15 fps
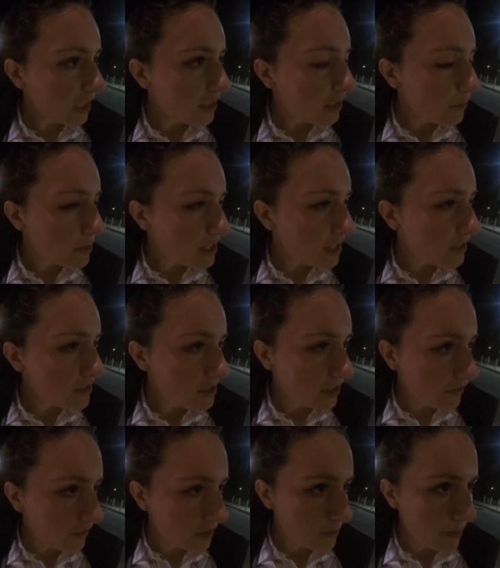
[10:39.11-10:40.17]
There were tears in the
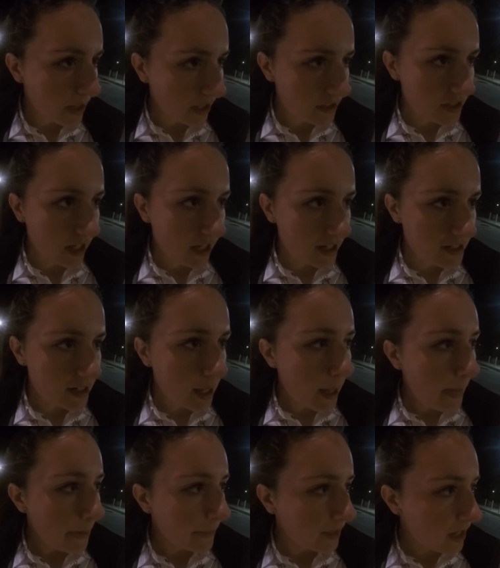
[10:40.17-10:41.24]
first beggar's eyes.
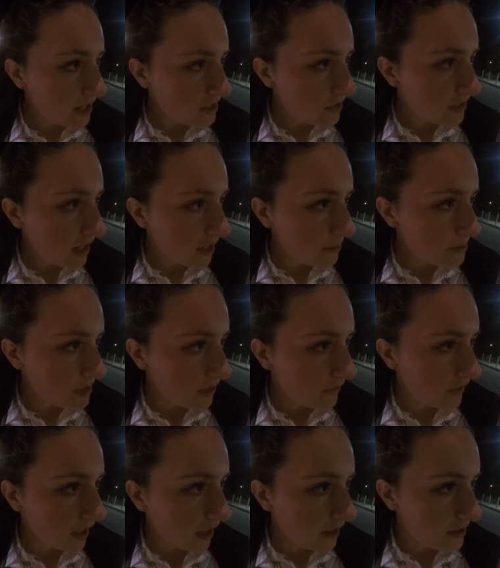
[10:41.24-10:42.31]
The consul now observed
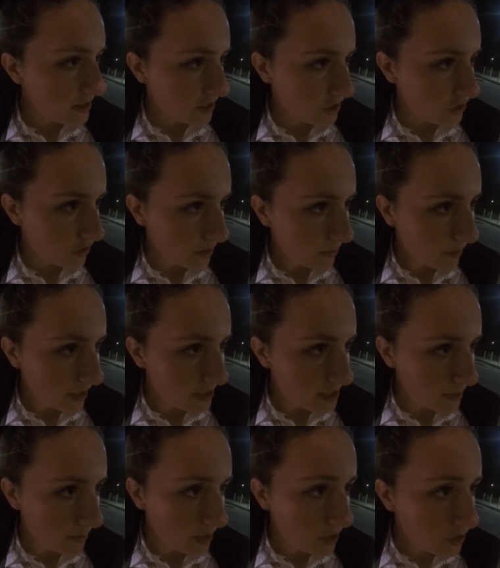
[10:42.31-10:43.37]
that on his extreme right
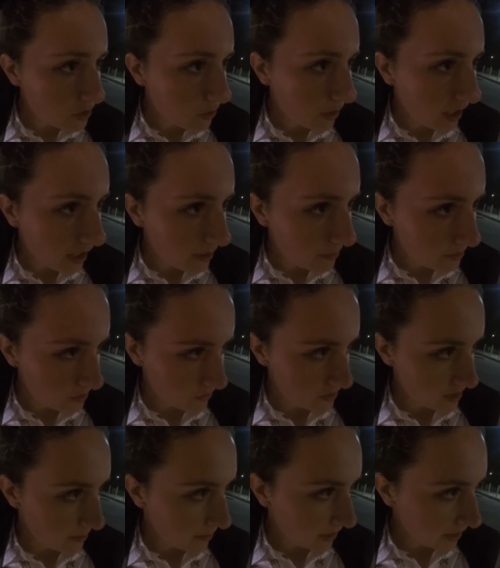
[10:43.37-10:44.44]
some unusual animals
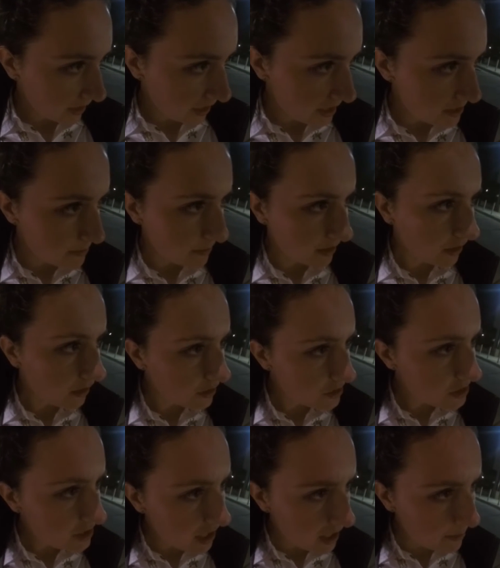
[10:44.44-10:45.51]
resembling geese, but large
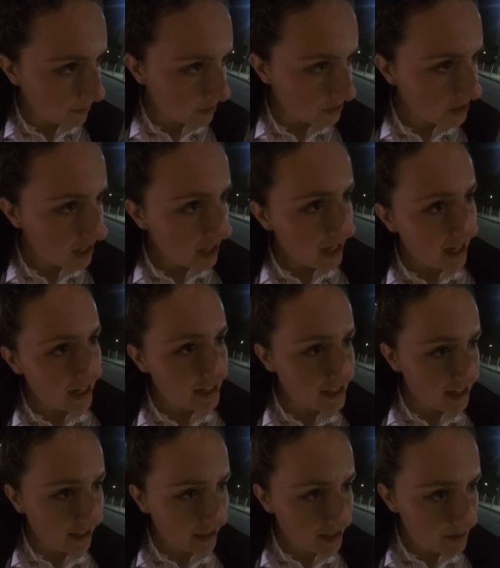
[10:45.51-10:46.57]
as camels, and
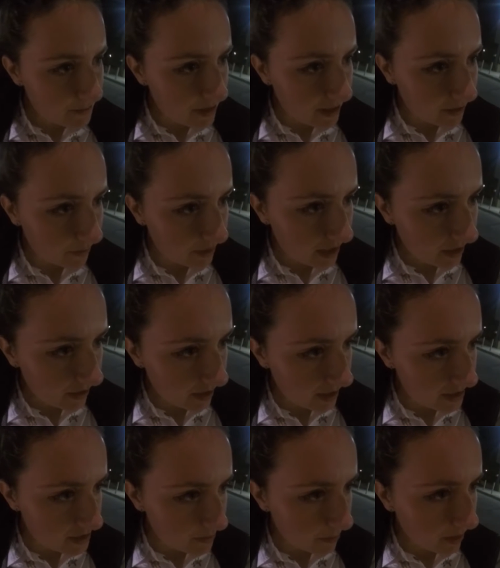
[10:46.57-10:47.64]
skinless men, without
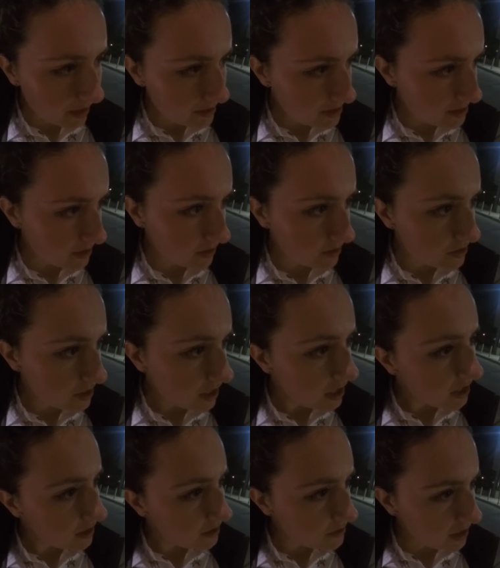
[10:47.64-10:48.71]
heads, upon stilts,
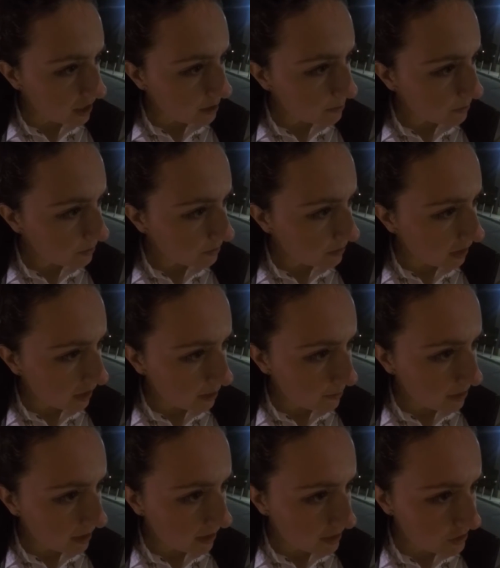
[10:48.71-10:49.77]
whose animal,
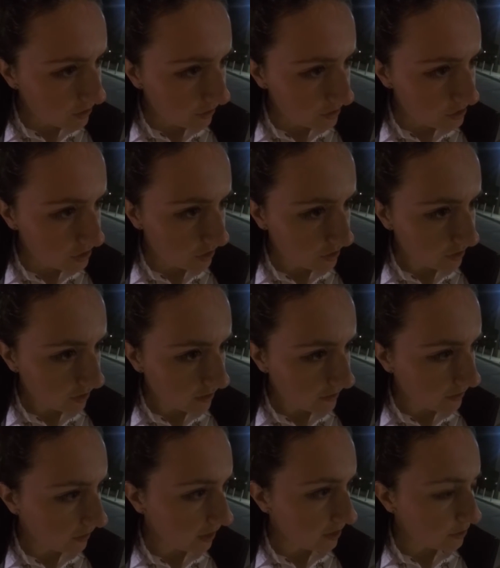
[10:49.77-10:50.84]
animated entrails jerked along the
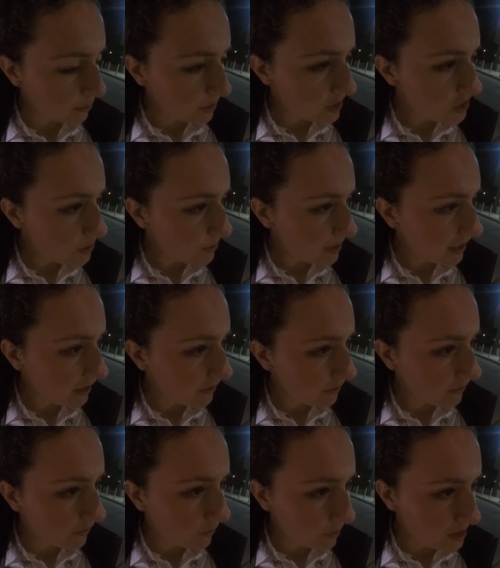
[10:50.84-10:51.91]
ground, were issuing out of
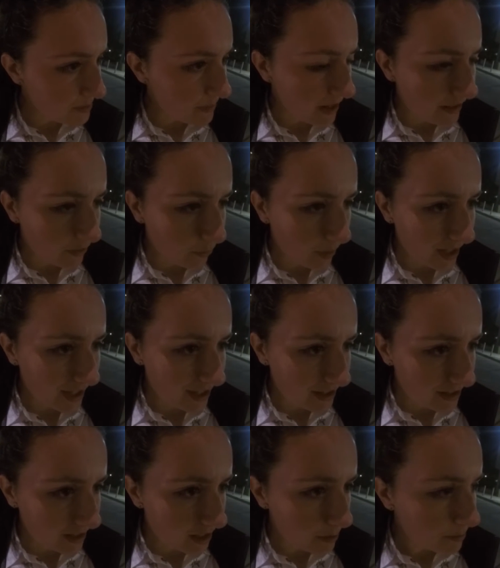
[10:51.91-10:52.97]
the forest path the way he
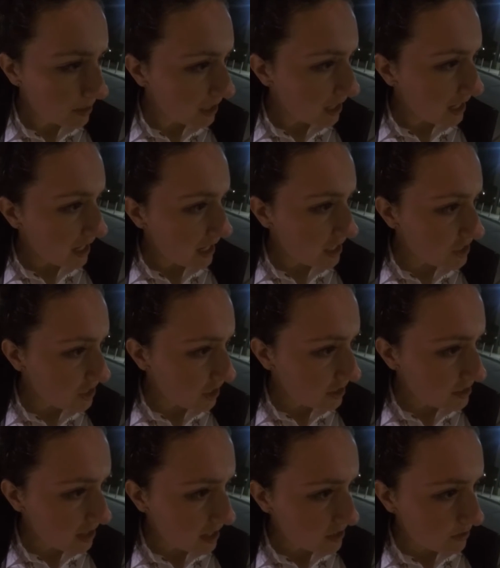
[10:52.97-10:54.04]
had come. He shut
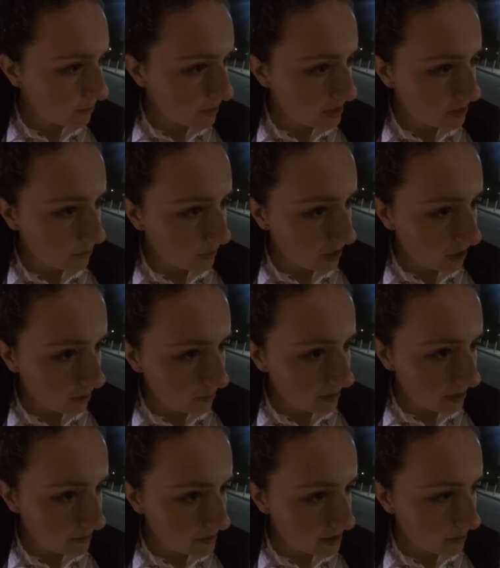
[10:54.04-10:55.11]
his eyes from this, and when he opened
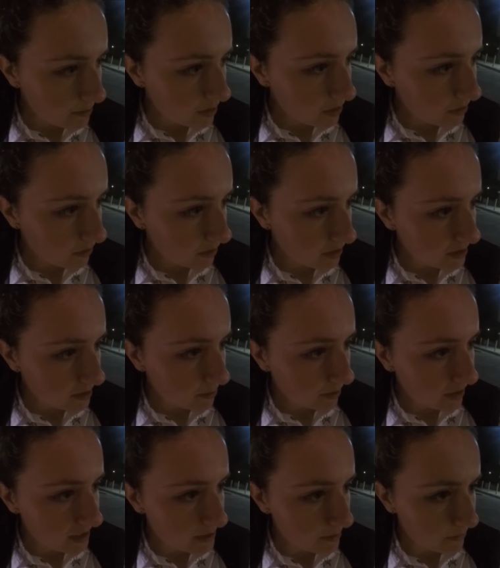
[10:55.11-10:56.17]
them, someone who looked a
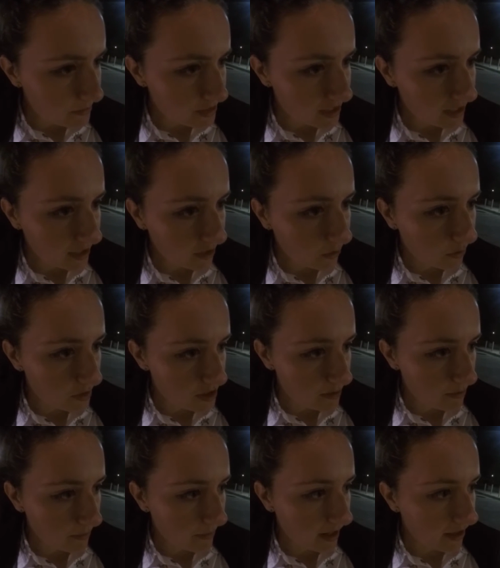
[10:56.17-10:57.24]
policeman was leading a horse
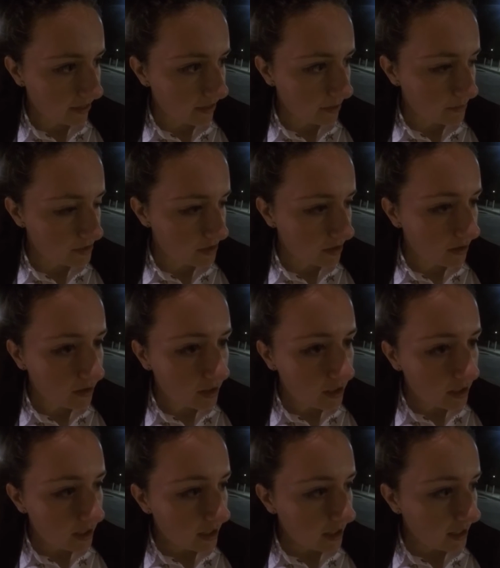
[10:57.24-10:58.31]
up the path. That was all.
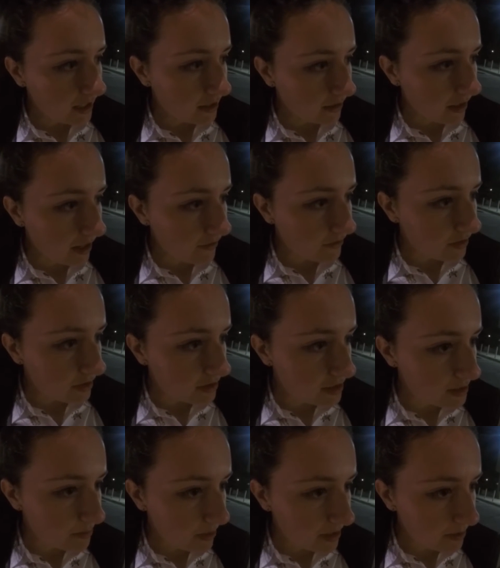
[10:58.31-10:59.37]
He laughed,
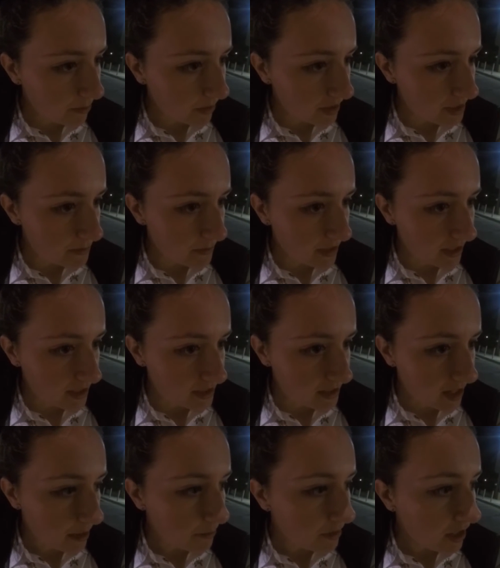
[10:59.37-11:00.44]
despite the policeman, then
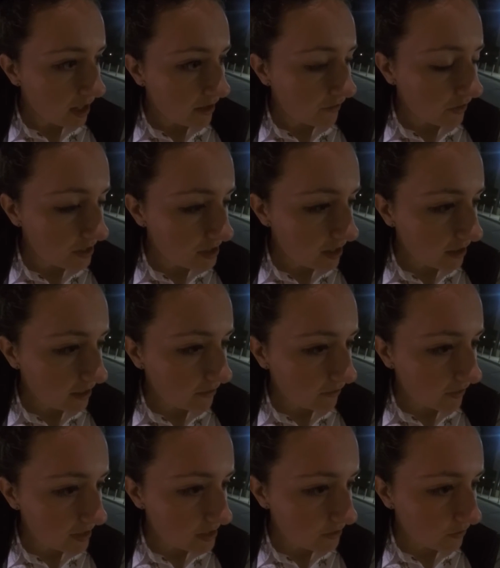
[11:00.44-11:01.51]
stopped, for he saw that the
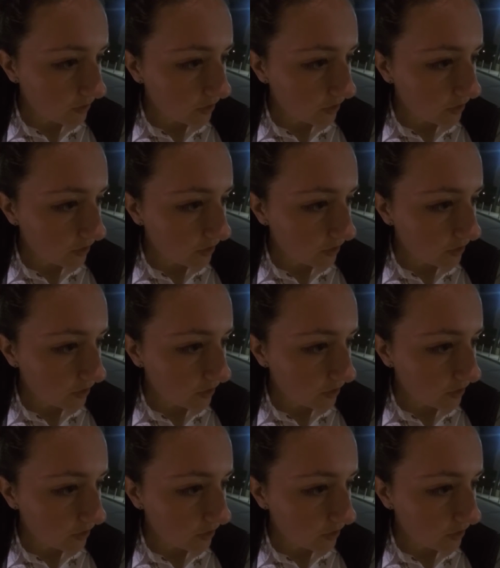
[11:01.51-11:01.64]
face of the